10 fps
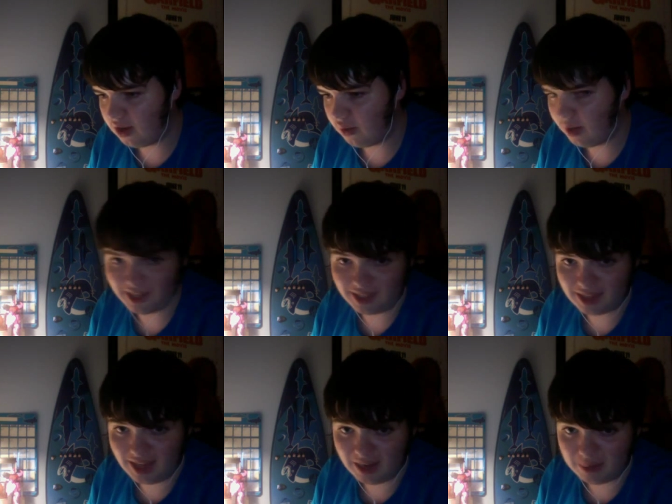when I get
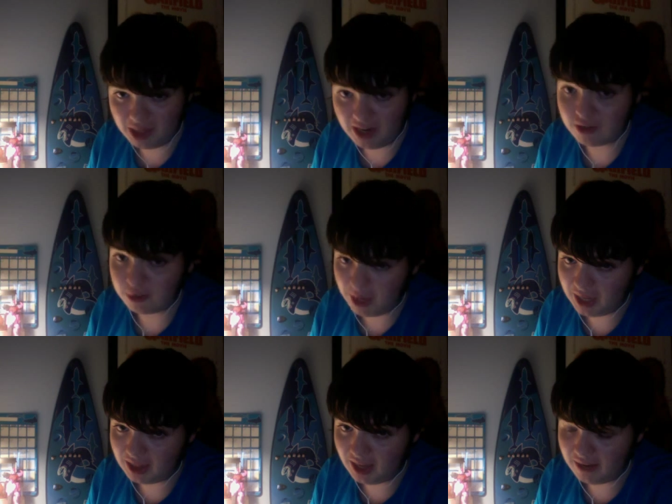that, I'm going to have to
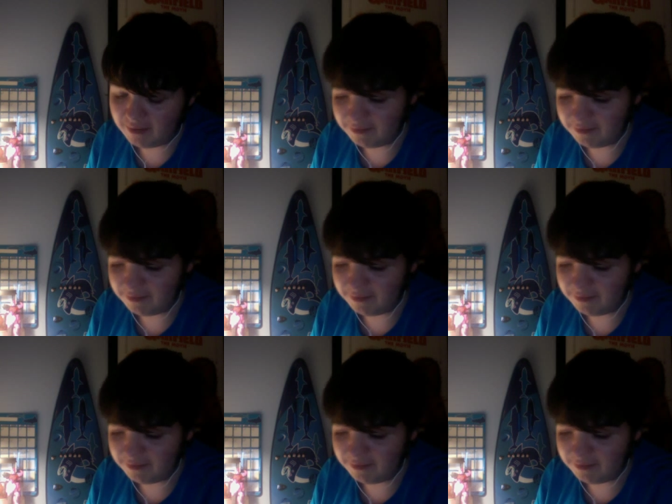paint that.